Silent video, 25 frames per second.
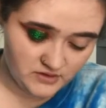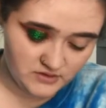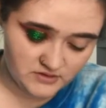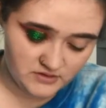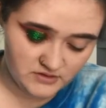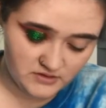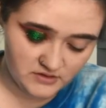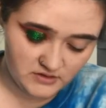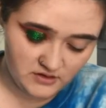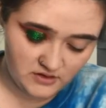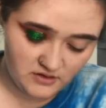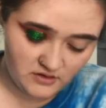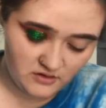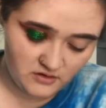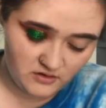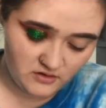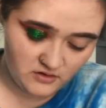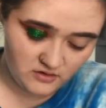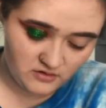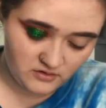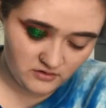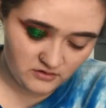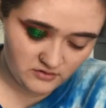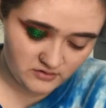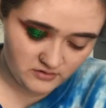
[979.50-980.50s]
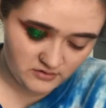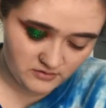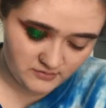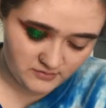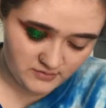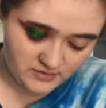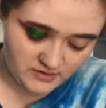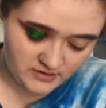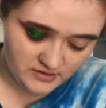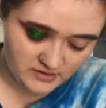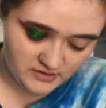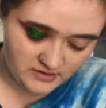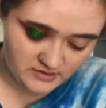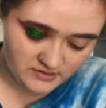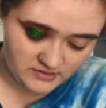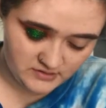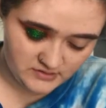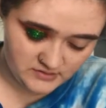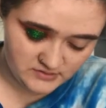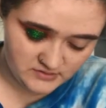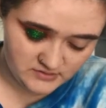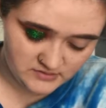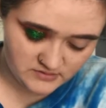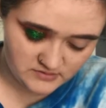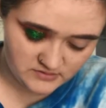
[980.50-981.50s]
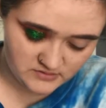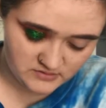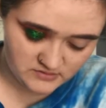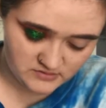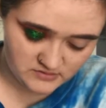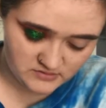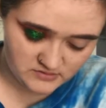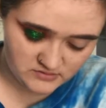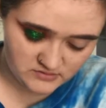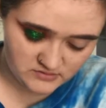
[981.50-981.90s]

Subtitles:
it's a lot harder because